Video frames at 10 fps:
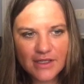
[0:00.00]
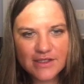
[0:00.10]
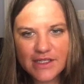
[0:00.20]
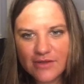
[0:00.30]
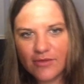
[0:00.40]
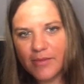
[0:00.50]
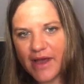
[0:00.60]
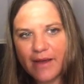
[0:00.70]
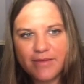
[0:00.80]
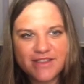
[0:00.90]

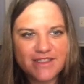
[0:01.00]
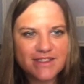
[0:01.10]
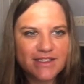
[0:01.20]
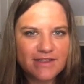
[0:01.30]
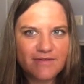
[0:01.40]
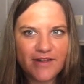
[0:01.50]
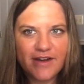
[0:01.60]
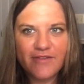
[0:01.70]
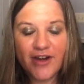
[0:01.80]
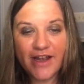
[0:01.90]
SQLMap is indeed
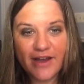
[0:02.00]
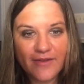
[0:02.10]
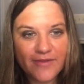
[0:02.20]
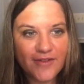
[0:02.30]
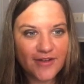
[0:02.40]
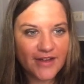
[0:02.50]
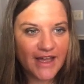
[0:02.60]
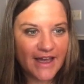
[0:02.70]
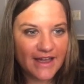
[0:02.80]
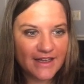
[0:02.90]
very, very helpful
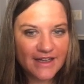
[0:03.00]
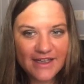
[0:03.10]
at